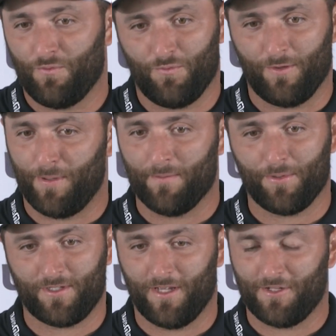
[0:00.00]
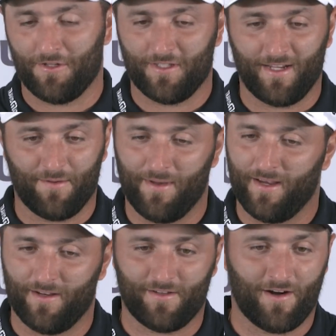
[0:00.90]
with pin positions, they can
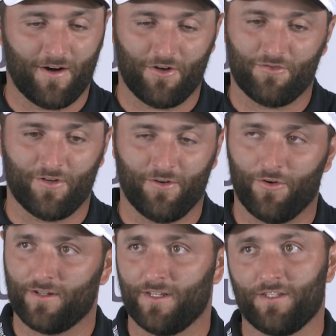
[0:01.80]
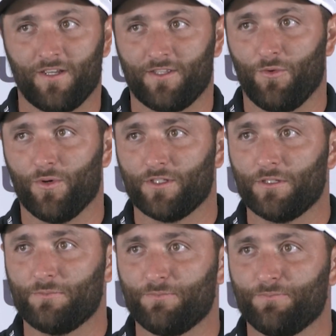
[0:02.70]
make it as hard as or, or as easy as they
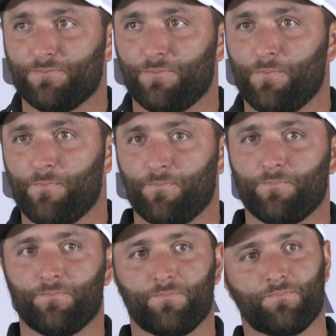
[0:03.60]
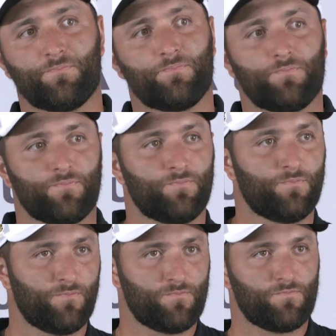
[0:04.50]
want. We're going to go here to Doug.
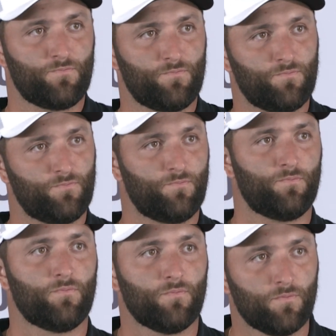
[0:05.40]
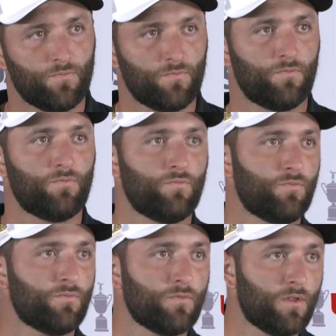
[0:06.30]
A couple of kids run off with your ball
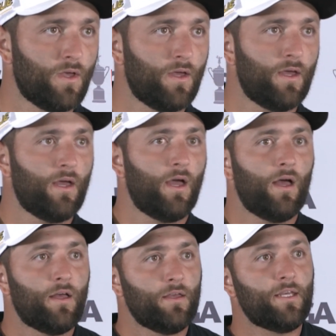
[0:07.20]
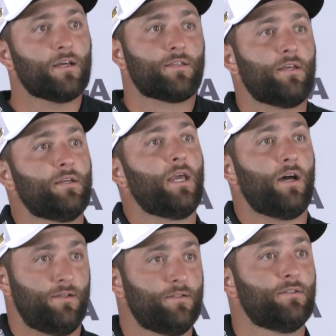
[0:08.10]
on 18? Yes, yeah.